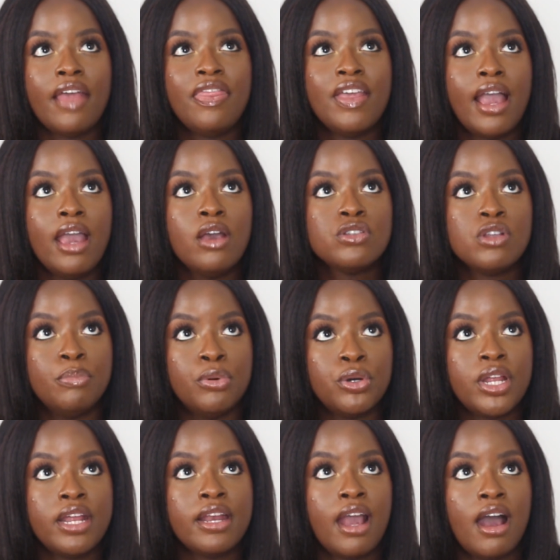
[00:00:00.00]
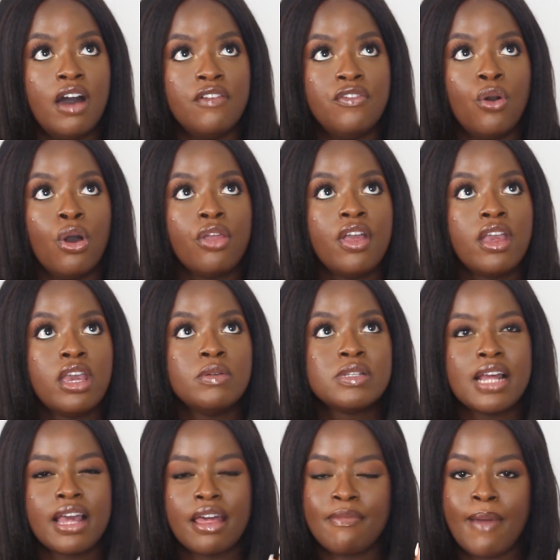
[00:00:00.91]
I think I also bought it in Carrefour. I think it
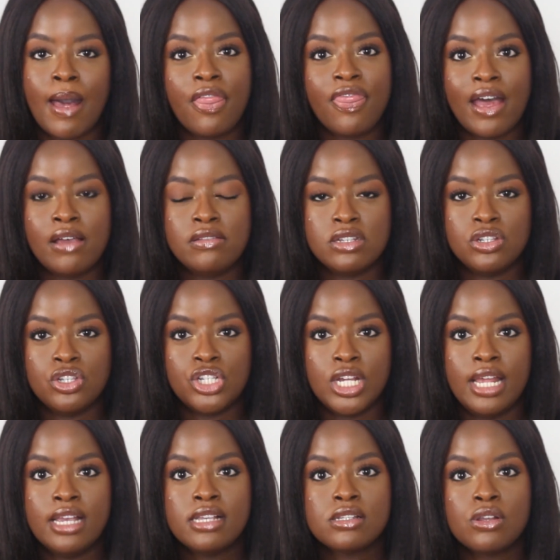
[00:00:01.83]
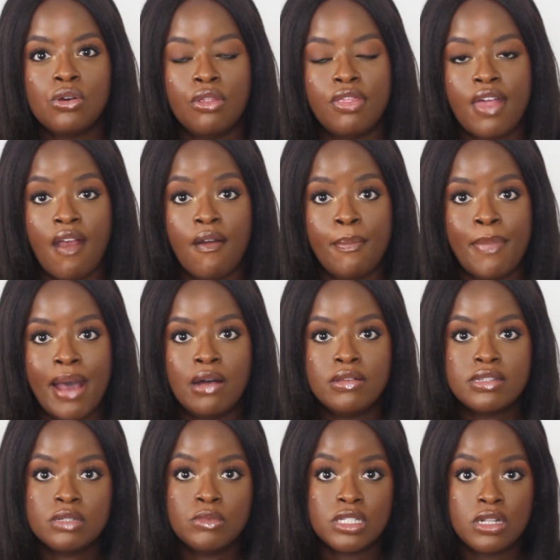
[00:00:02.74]
was like about 1,000 shillings or
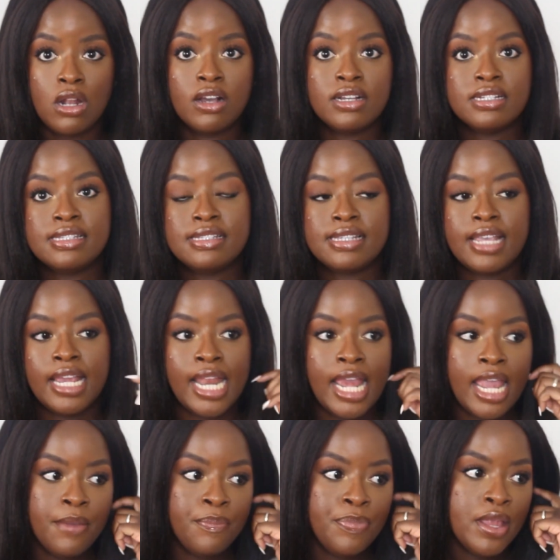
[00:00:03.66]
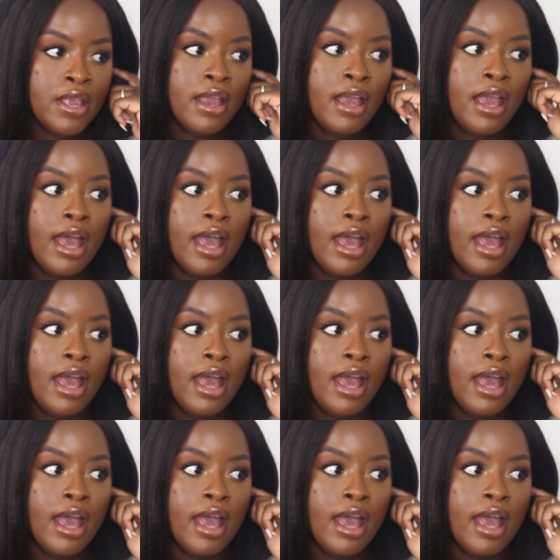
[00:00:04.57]
thereabouts. It was long and skinny.